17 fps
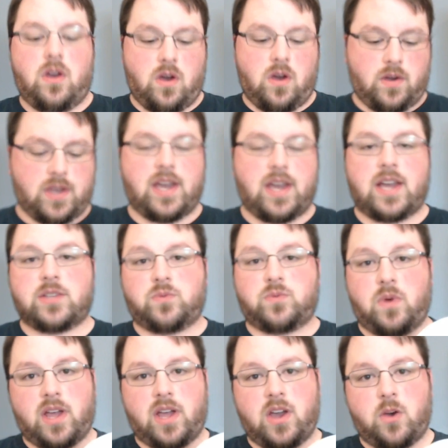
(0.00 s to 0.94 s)
okay guys,
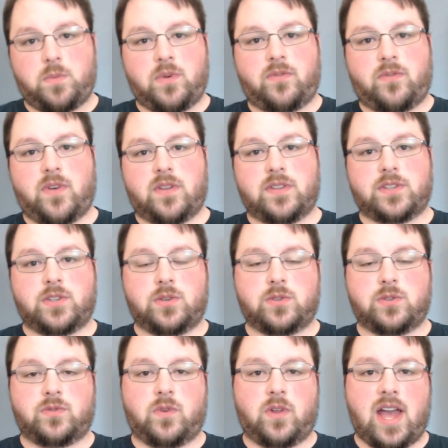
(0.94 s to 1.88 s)
well I hope you found this
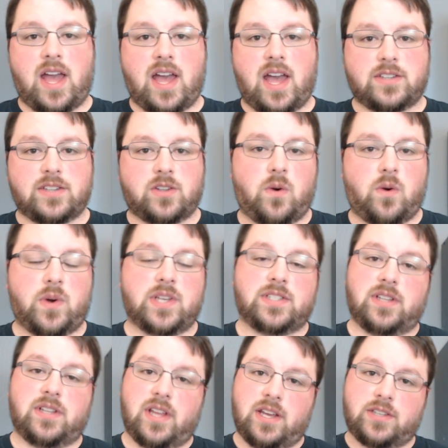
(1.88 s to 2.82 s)
useful. As always,
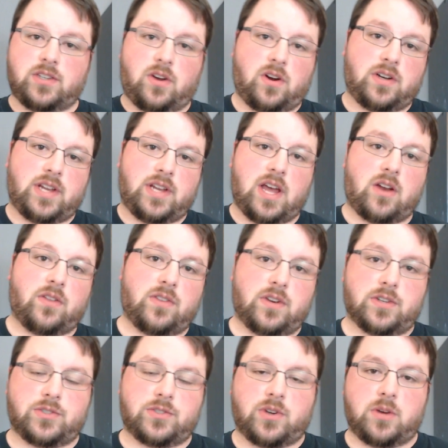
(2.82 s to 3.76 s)
links are down in the
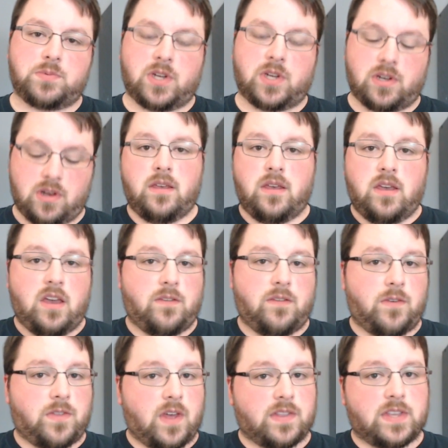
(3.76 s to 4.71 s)
description. If you
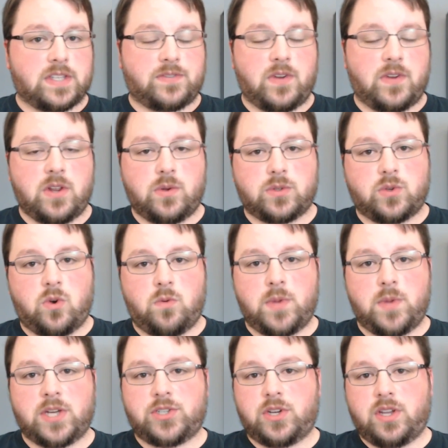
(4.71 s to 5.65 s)
thought this video was cool,
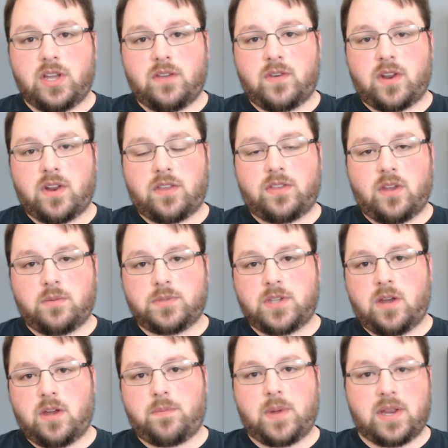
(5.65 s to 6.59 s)
make sure you give it a thumbs
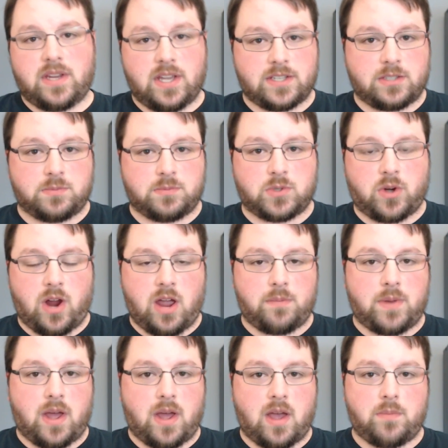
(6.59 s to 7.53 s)
up and get
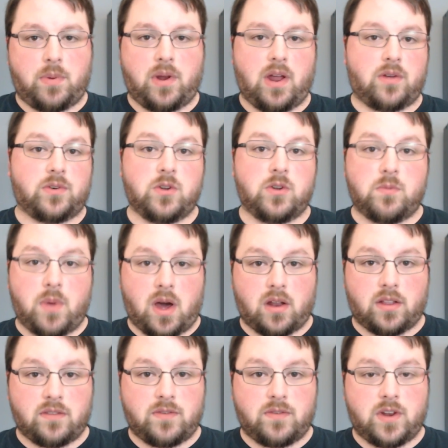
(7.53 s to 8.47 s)
subscribed. I put out new
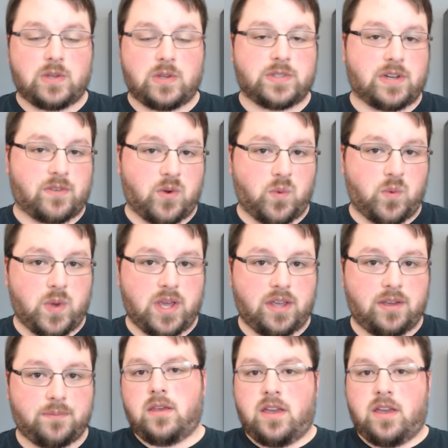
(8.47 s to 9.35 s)
modeling videos every week.